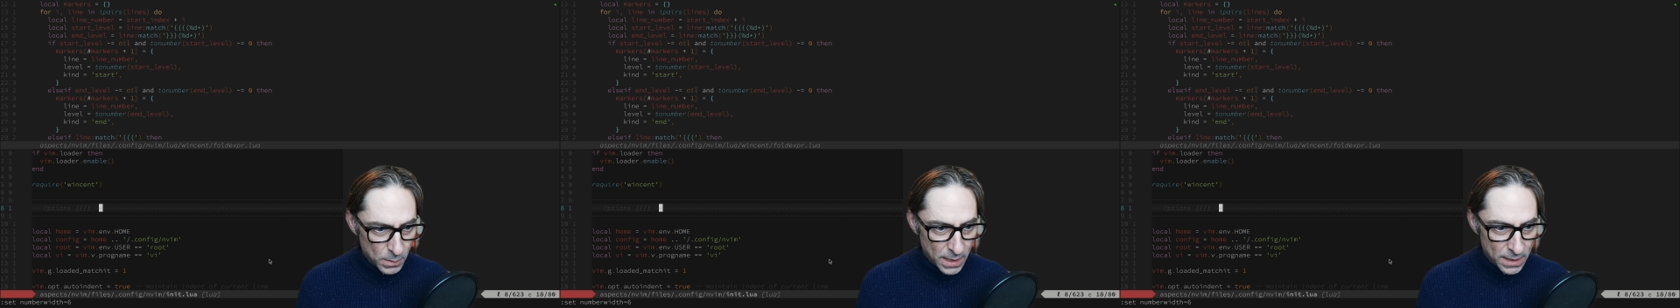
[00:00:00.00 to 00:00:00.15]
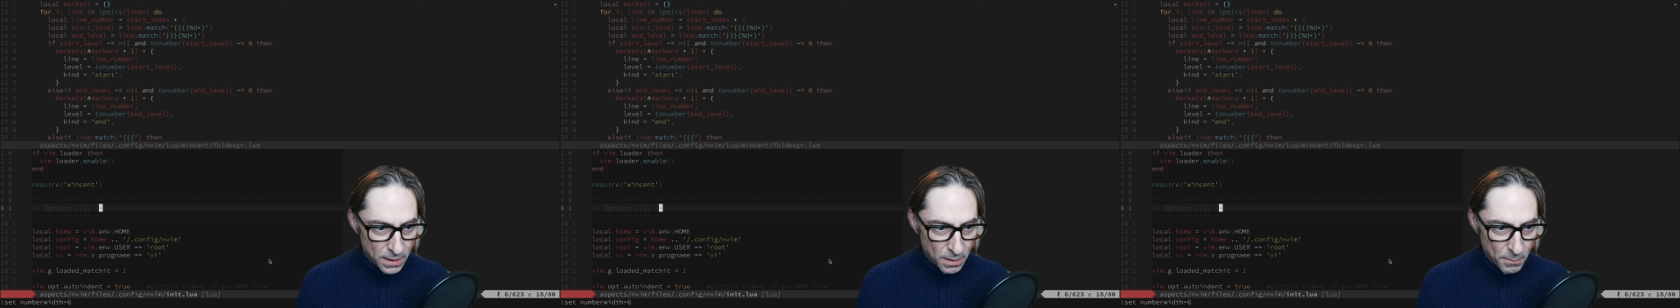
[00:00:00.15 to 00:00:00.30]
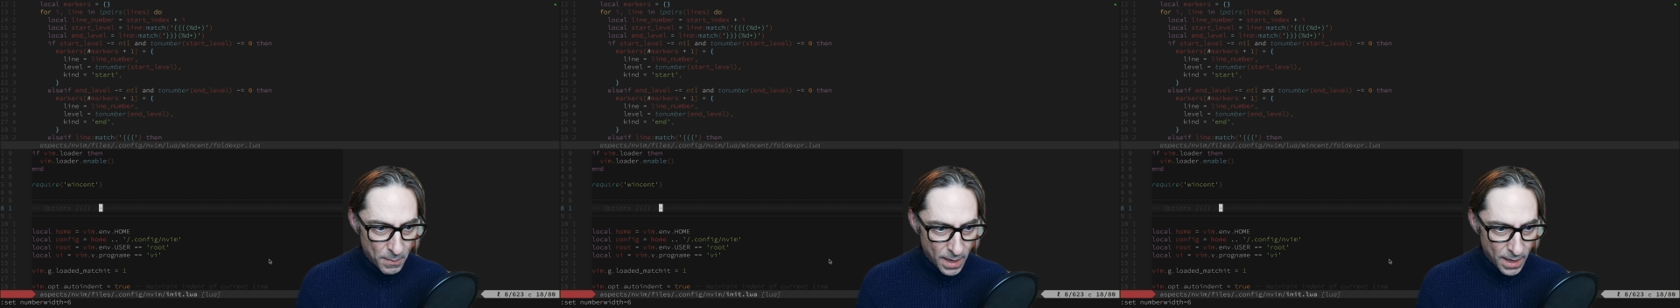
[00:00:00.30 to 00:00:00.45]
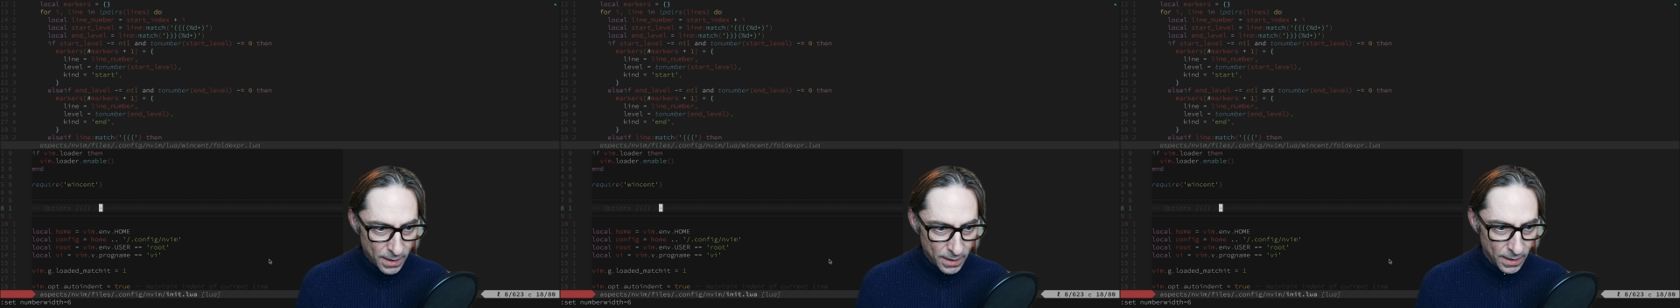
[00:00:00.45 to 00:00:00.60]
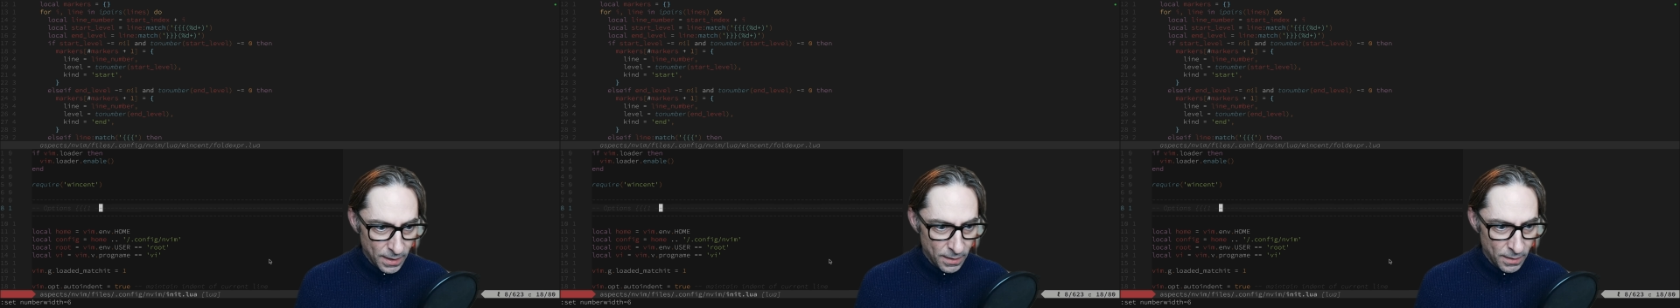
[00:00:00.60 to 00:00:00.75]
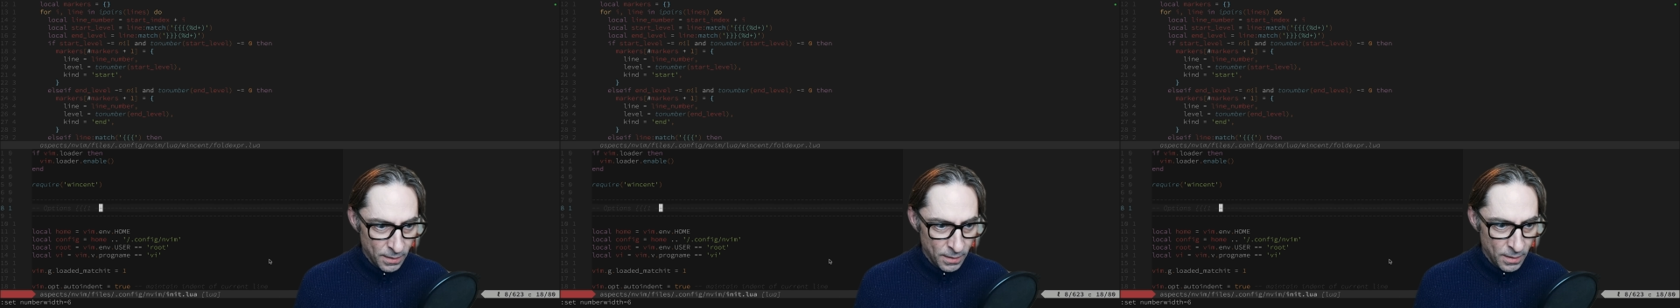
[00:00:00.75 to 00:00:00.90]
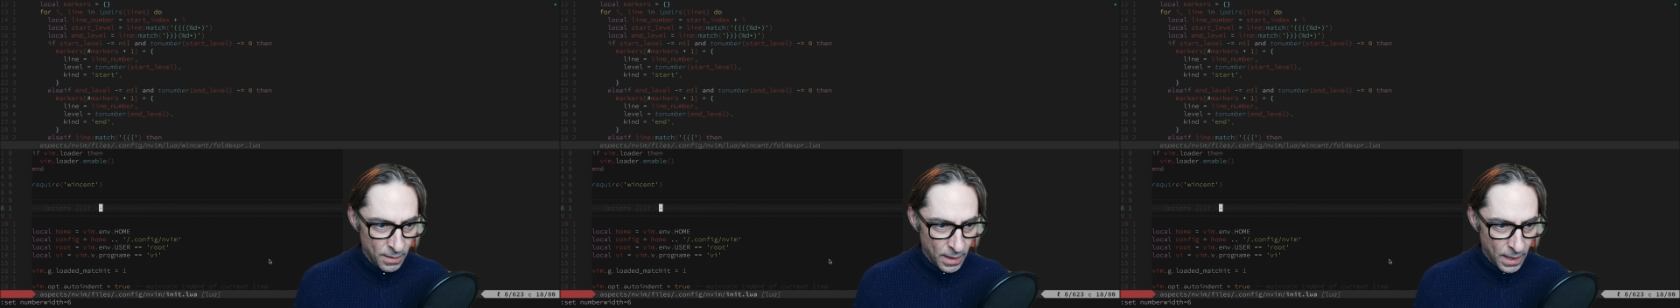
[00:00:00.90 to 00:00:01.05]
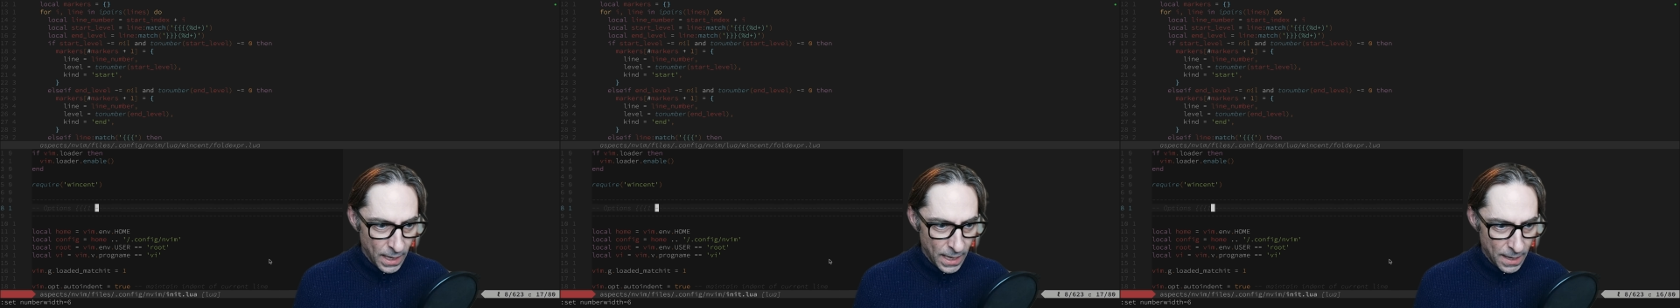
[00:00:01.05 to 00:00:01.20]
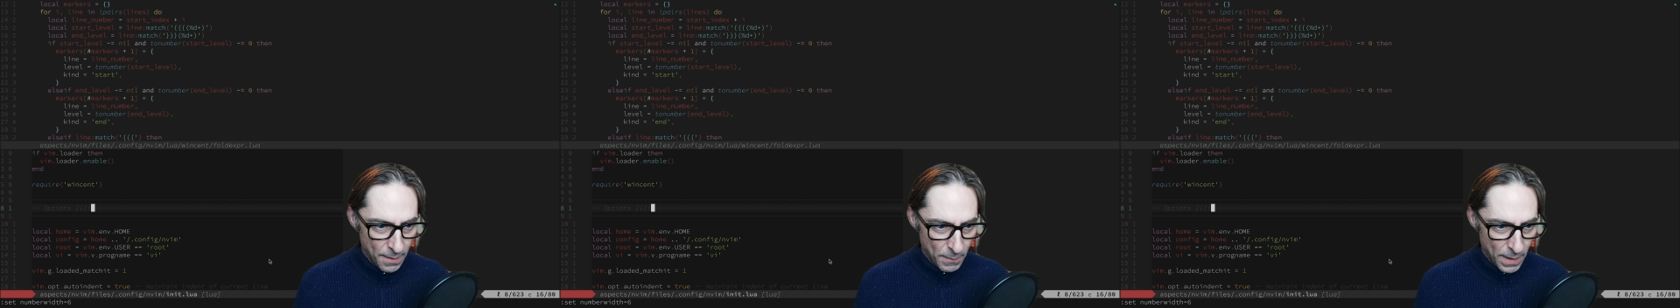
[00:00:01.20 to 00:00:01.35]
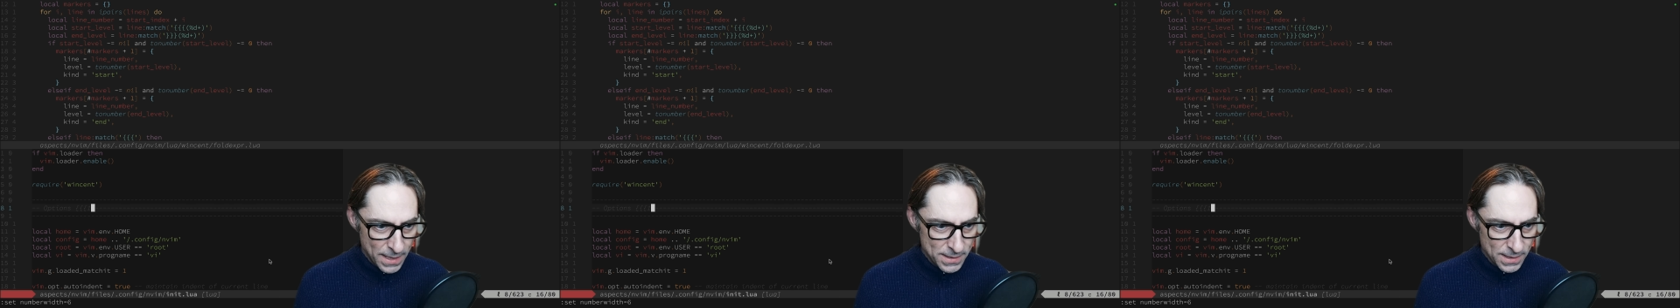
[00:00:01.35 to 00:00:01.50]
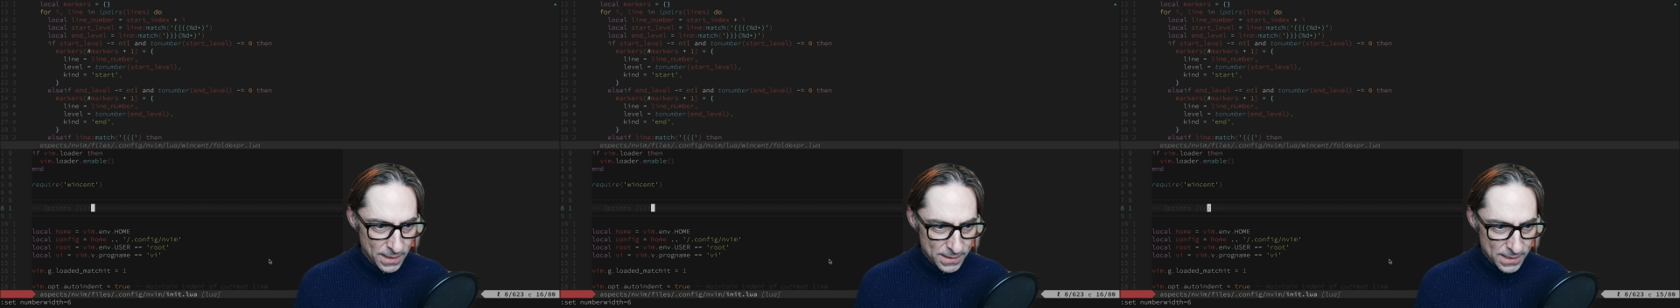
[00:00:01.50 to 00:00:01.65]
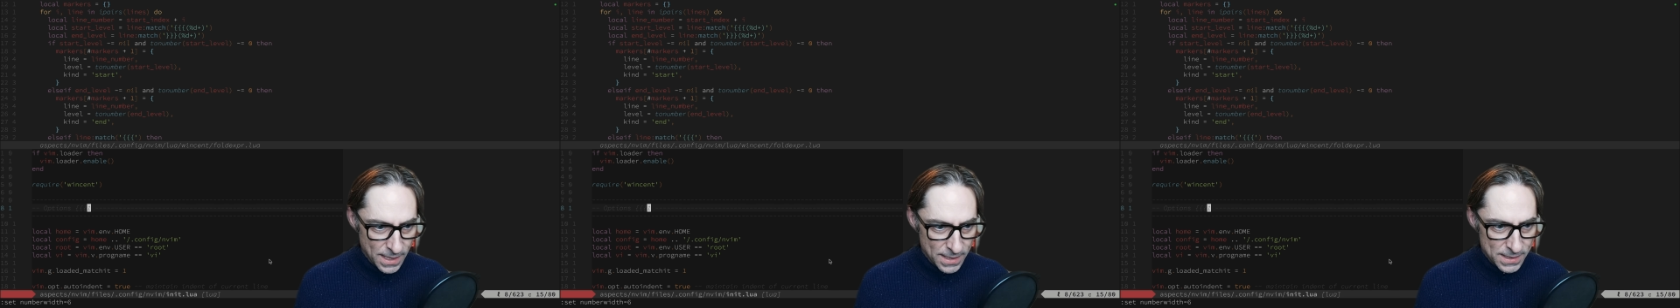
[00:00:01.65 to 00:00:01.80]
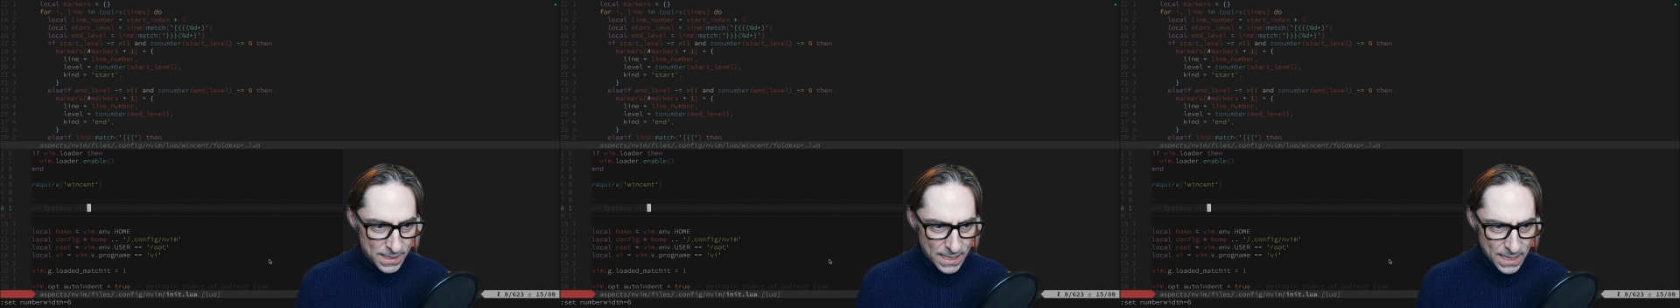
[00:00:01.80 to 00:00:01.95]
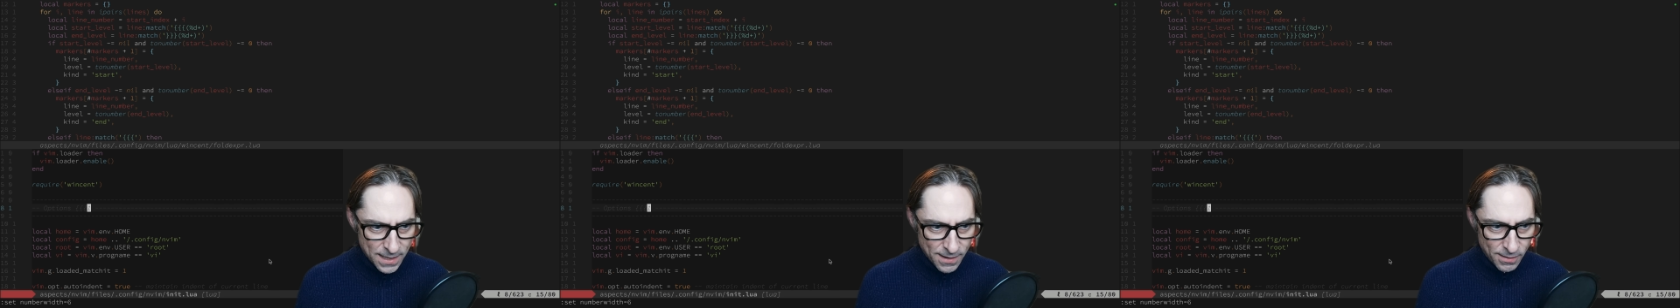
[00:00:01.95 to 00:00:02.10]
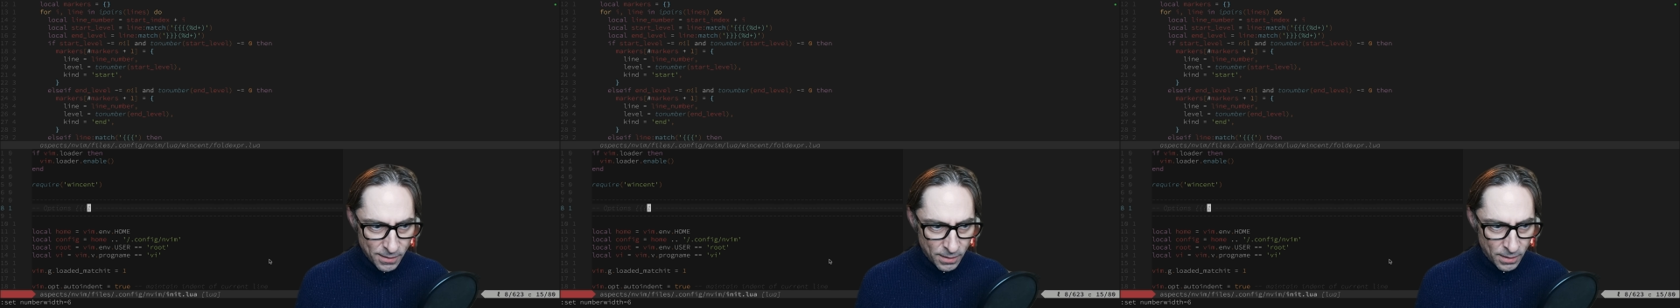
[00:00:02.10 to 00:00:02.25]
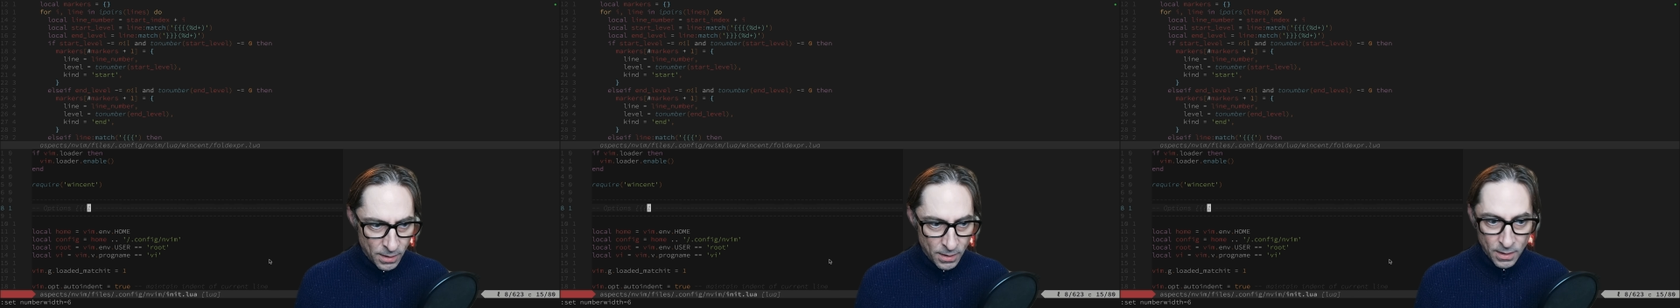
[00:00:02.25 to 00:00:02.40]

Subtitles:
hit the marker, as it says here,